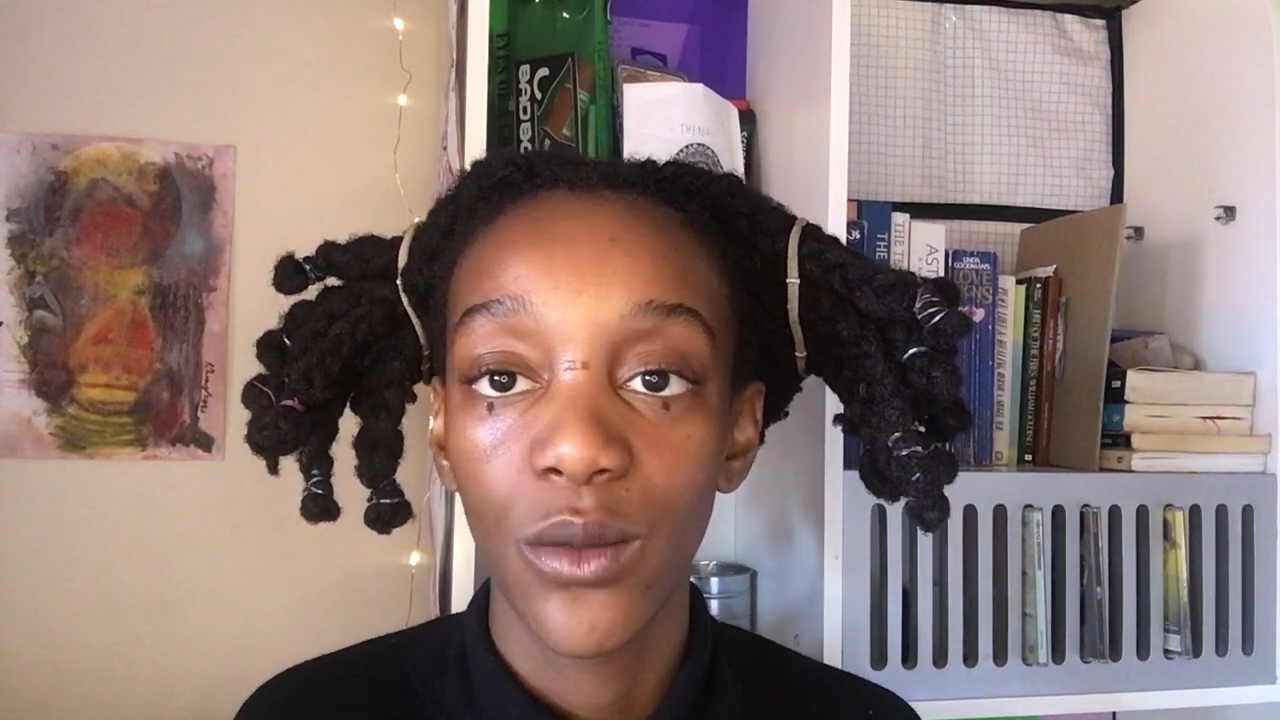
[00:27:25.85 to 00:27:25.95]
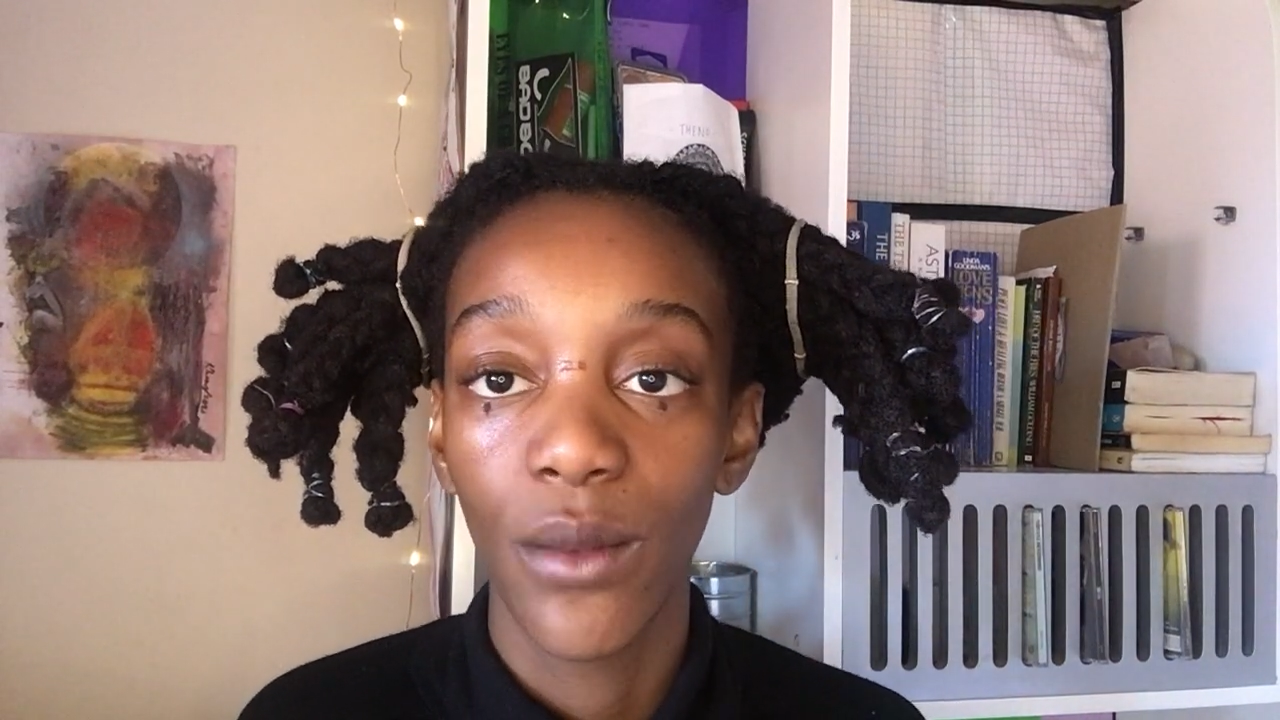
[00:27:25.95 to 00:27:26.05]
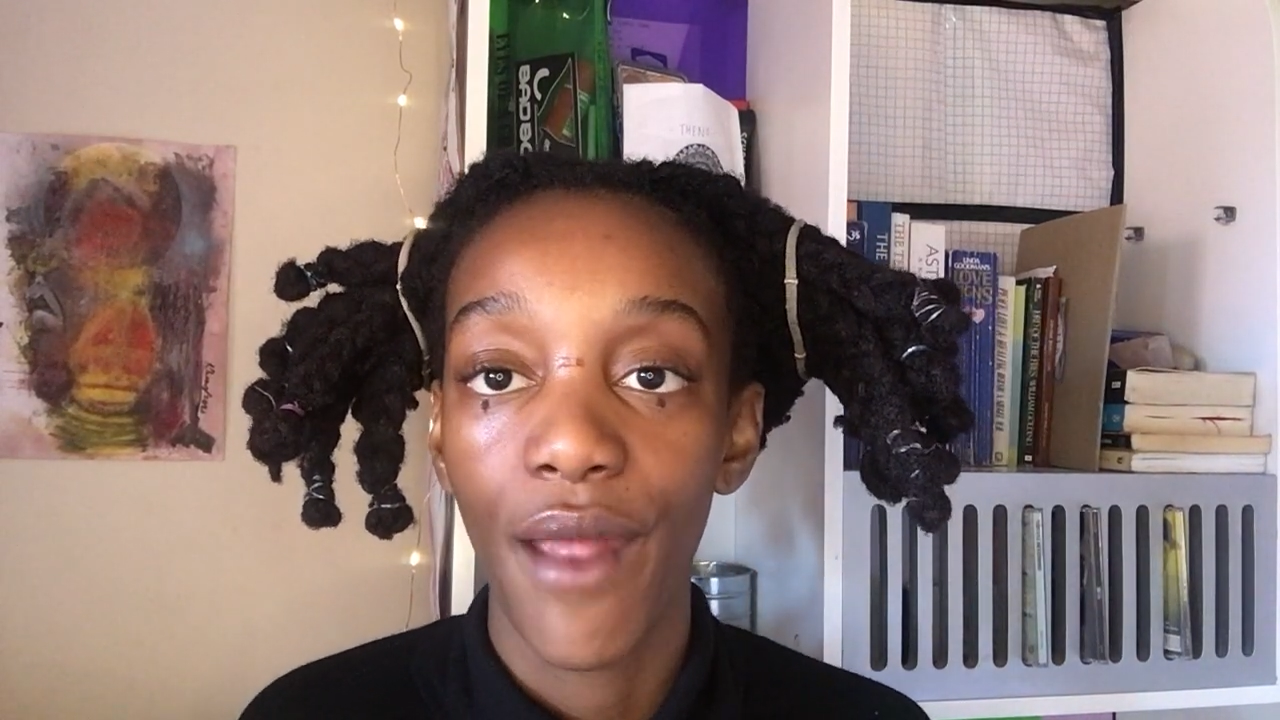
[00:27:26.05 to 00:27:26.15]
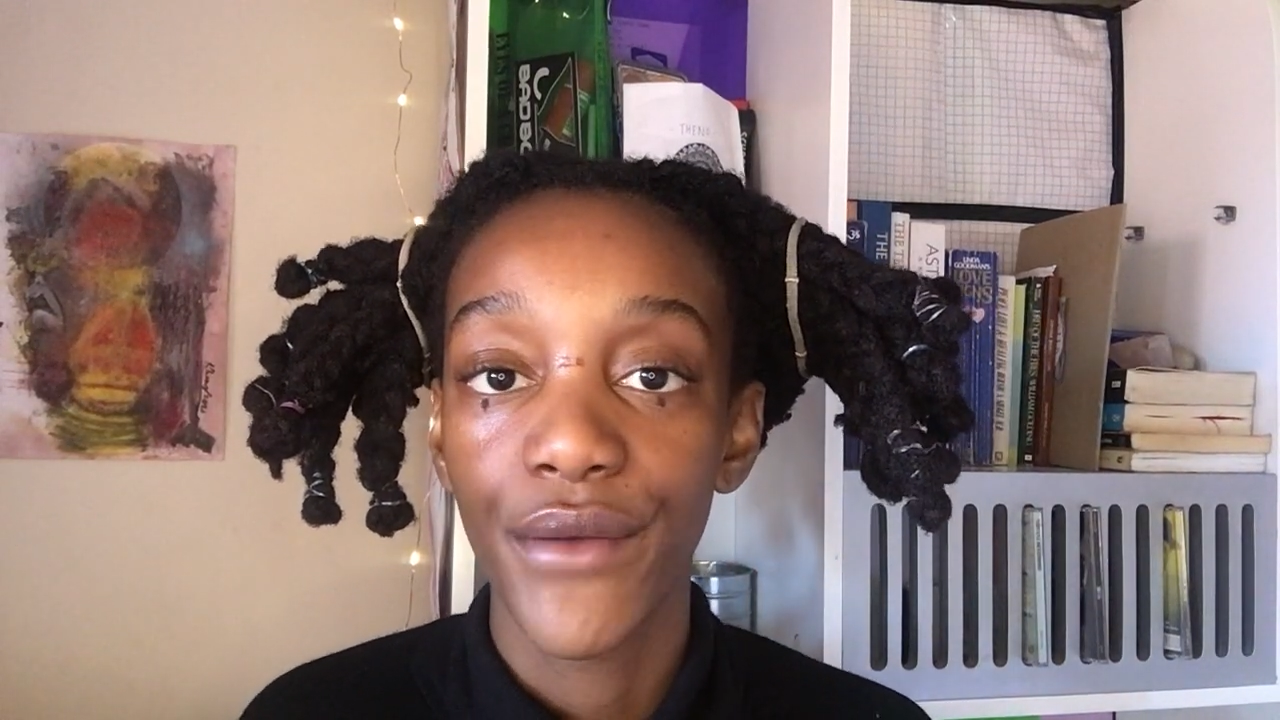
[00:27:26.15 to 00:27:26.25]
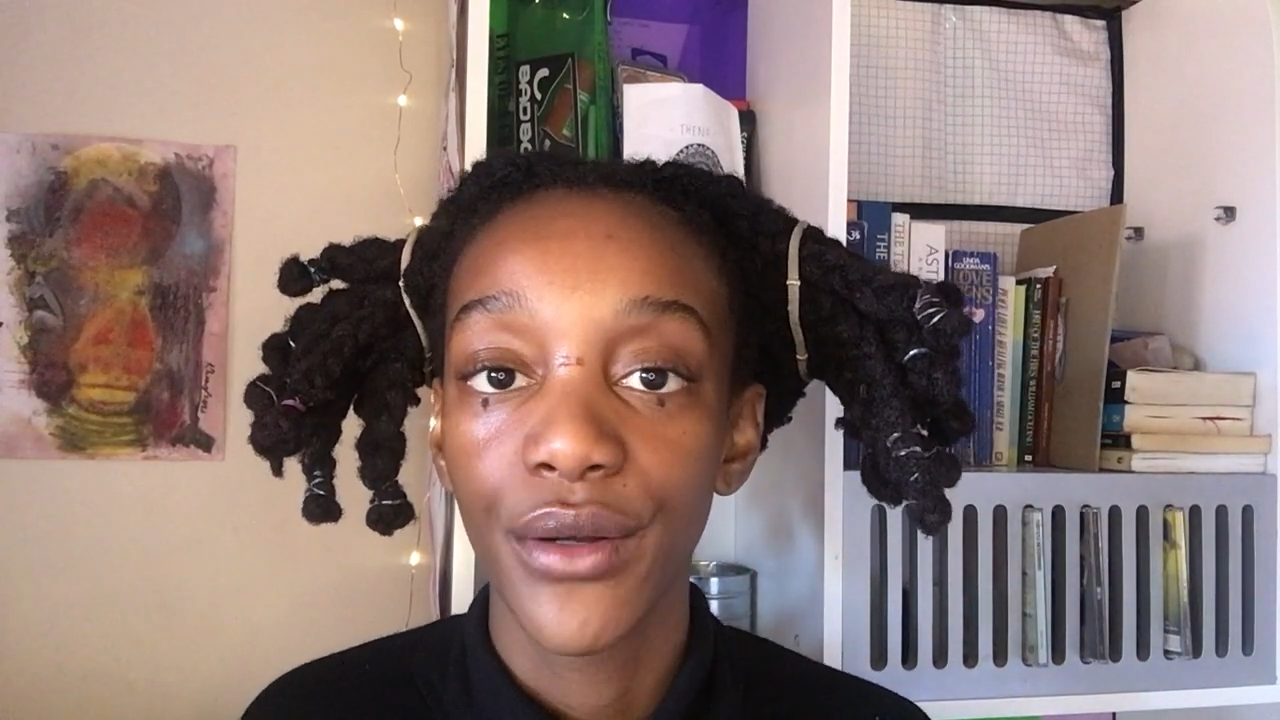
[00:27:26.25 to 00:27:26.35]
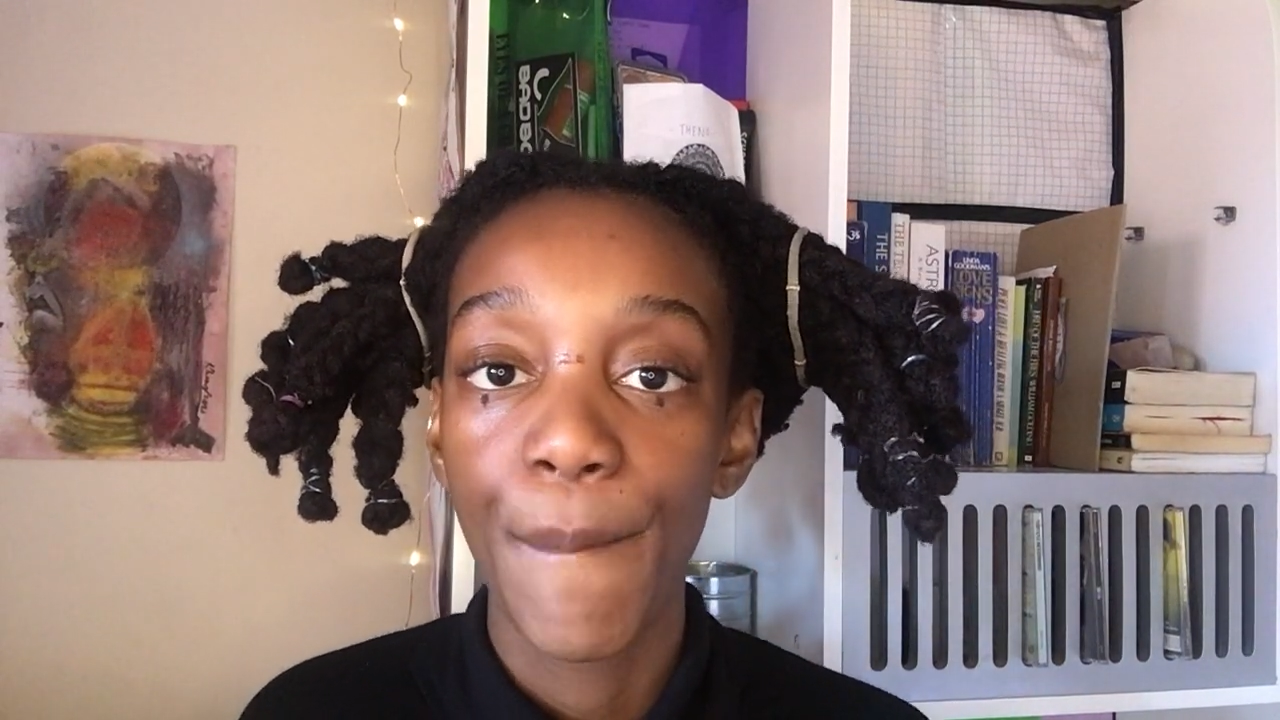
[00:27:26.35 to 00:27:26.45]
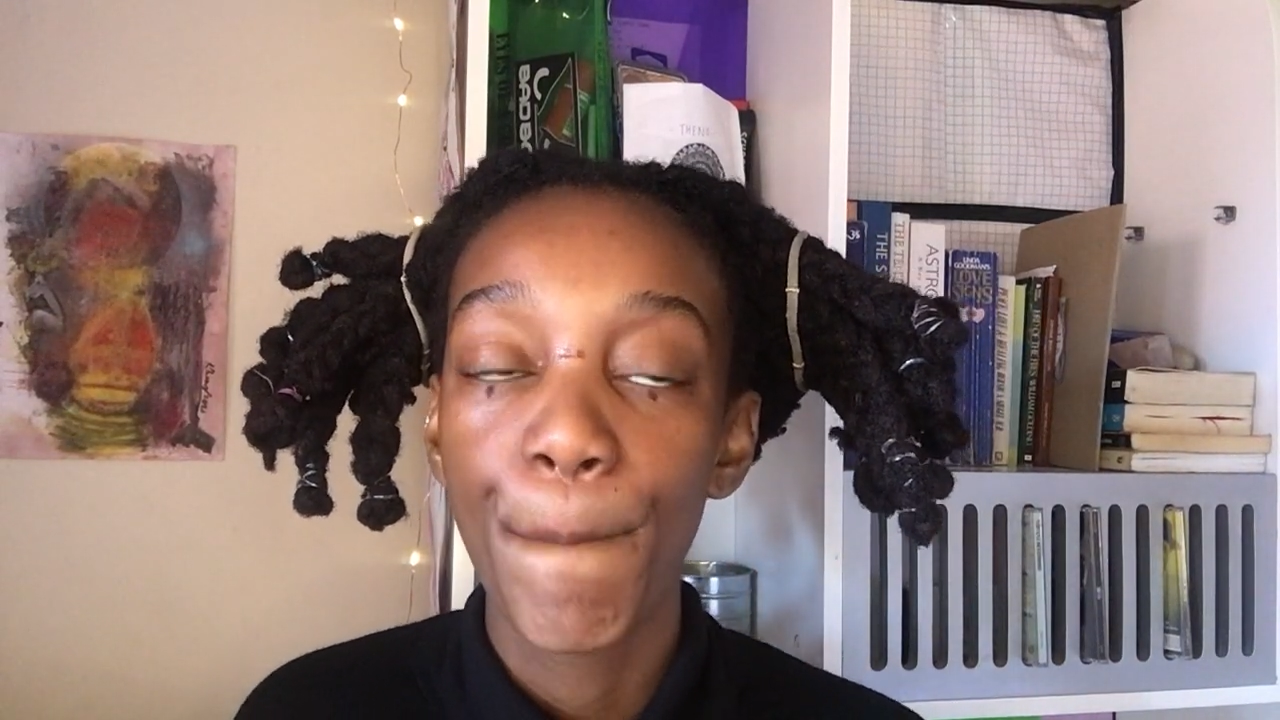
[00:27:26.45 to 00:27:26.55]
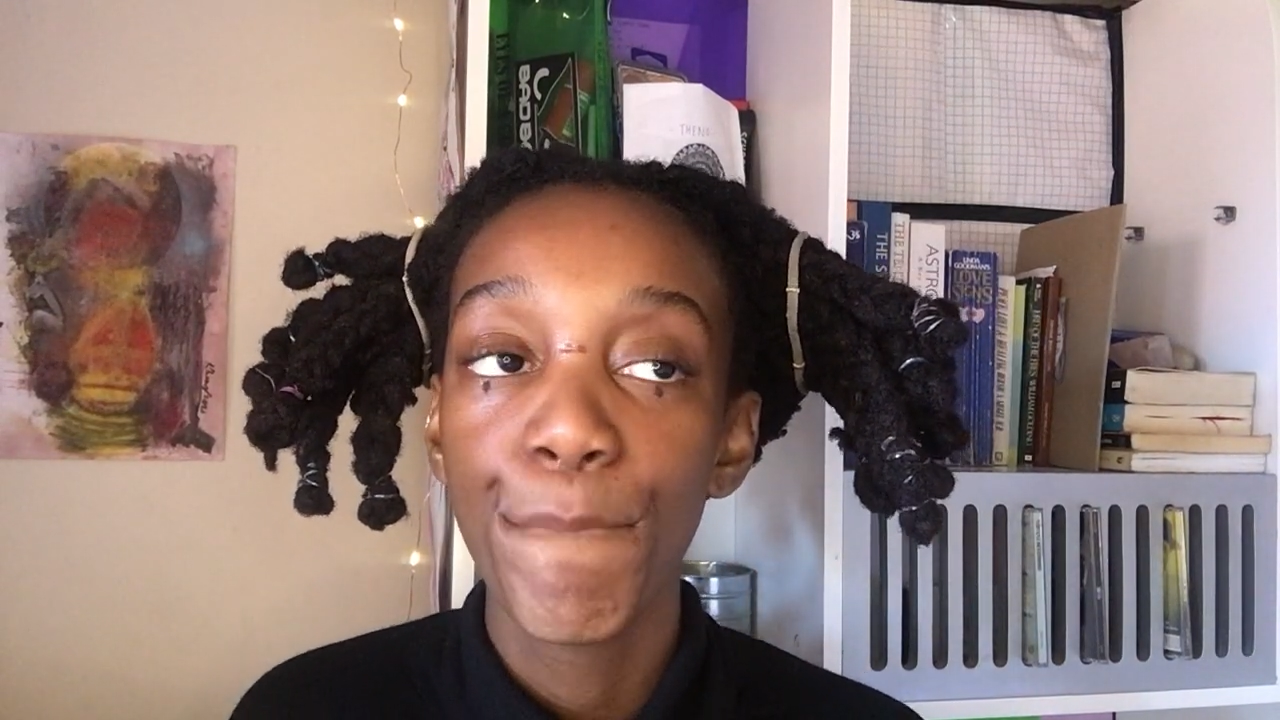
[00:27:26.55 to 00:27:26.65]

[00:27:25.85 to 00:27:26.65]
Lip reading: and whatever.